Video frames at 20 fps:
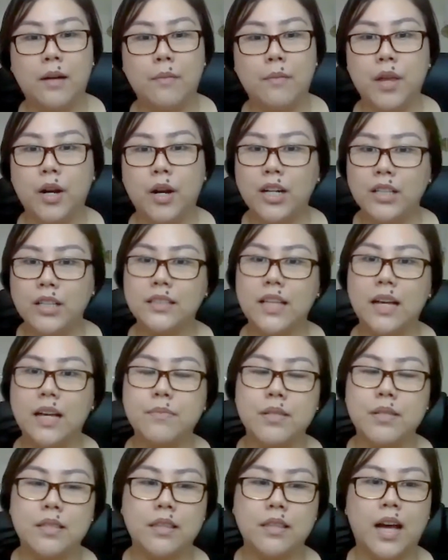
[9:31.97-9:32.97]
There are
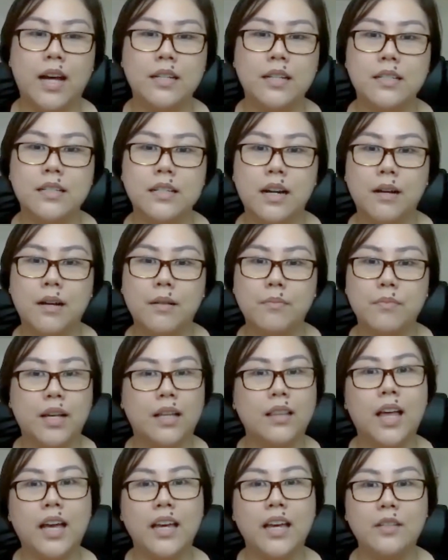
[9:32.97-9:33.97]
times that
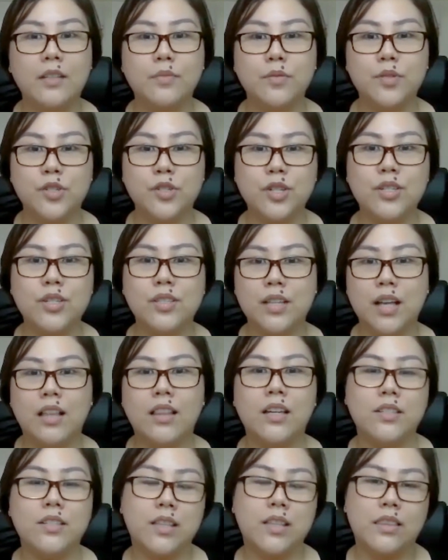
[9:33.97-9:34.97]
the client would just tell
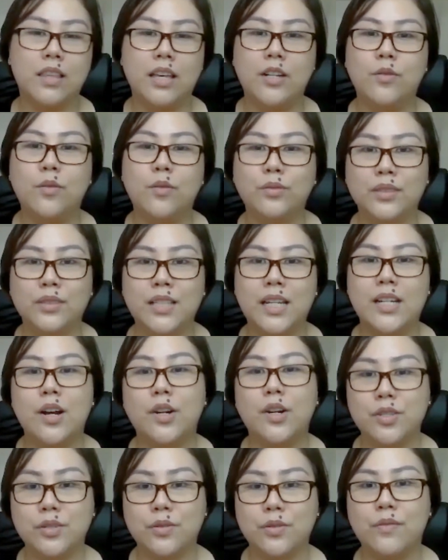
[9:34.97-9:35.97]
us that they don't need
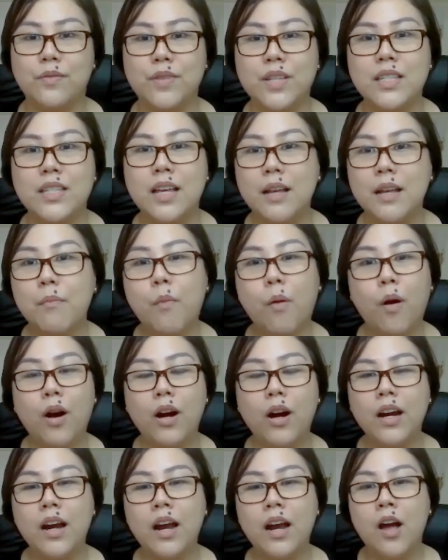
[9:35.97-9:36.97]
our service
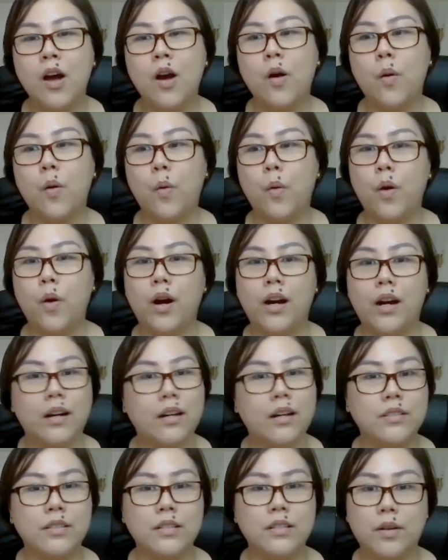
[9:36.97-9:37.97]
anymore, or
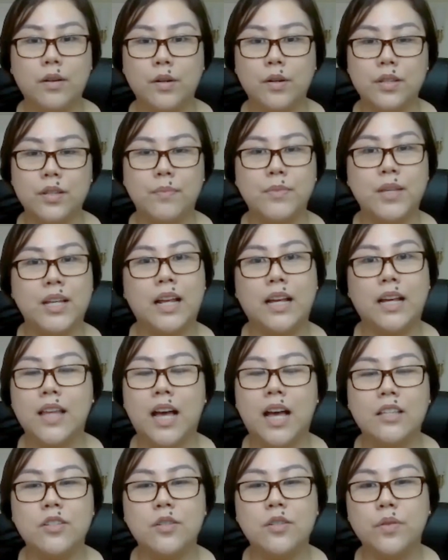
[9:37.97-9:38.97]
something like
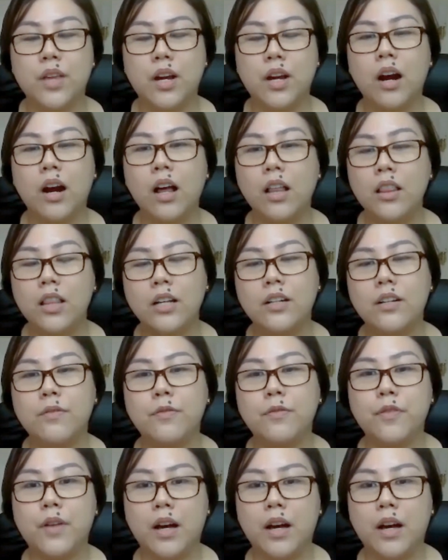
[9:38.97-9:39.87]
that. So there are a lot of